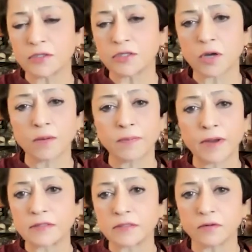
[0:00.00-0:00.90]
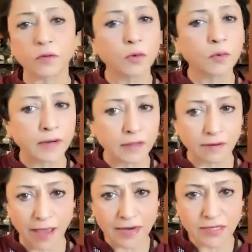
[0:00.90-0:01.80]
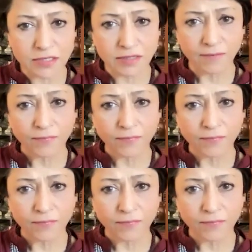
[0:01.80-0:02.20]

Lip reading: stock prices of the group had crashed.